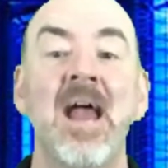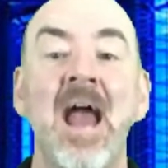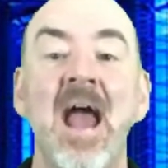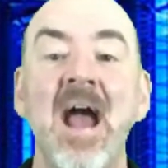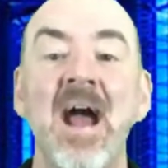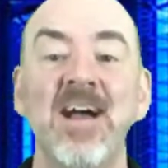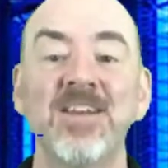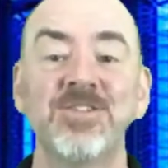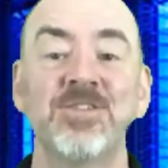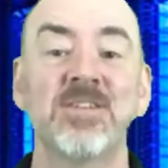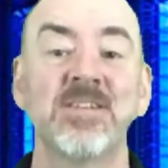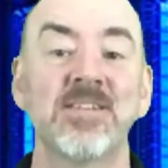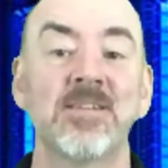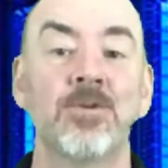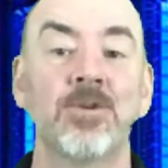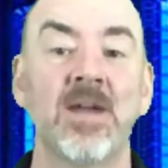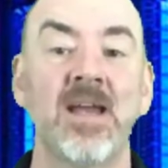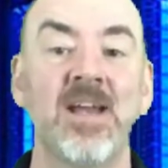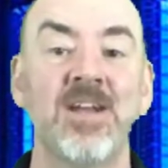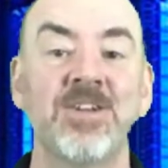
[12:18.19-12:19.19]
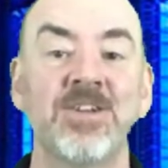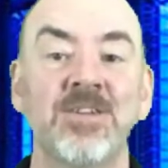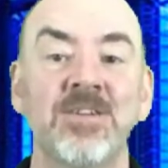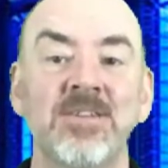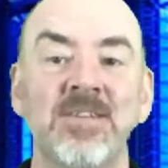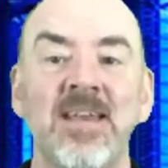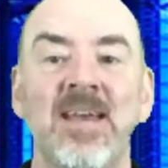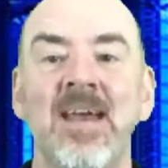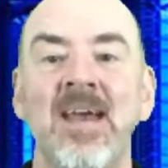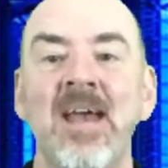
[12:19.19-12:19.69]
hazardous
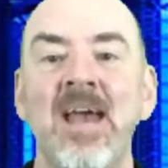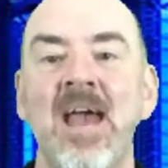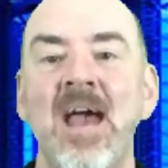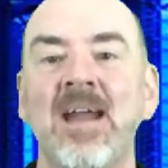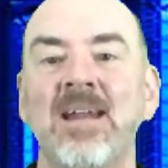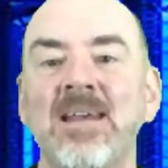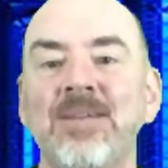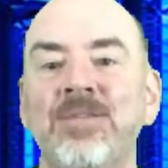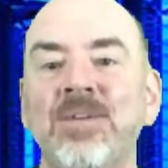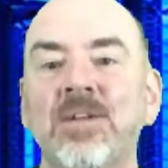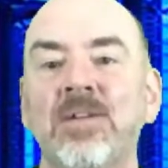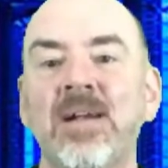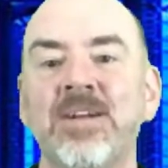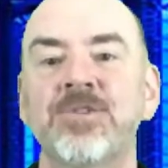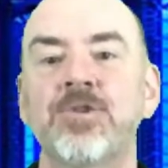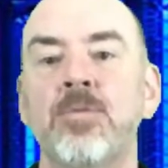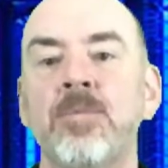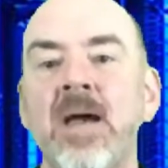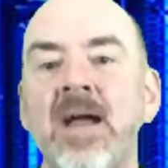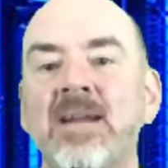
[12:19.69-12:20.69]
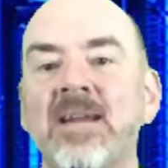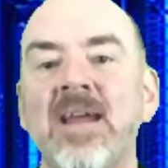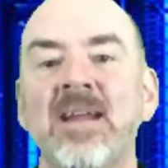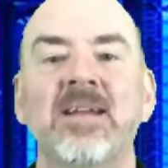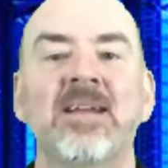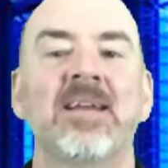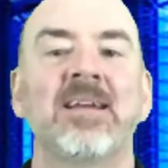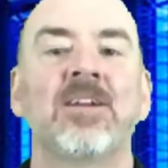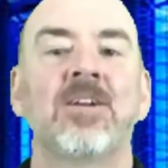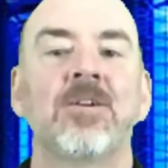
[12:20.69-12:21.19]
locations, and even
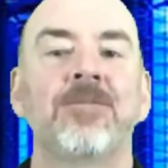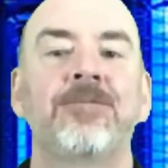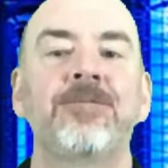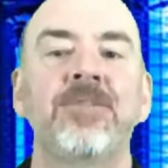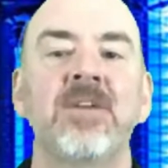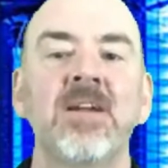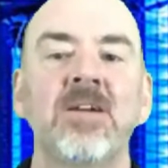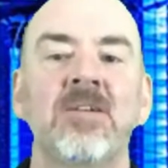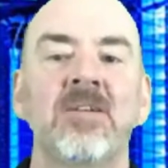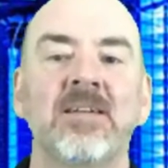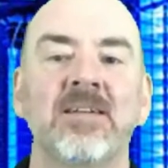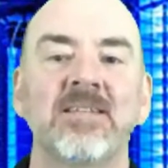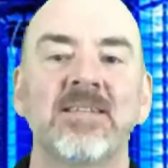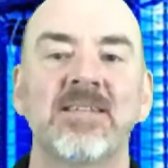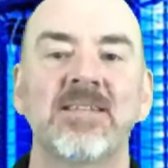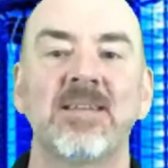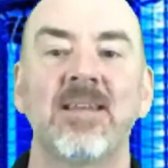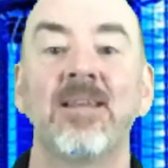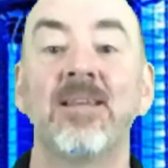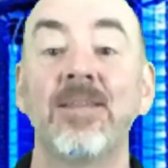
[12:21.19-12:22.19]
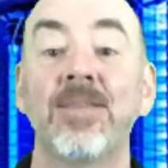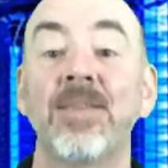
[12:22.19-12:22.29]
electromagnetic interference,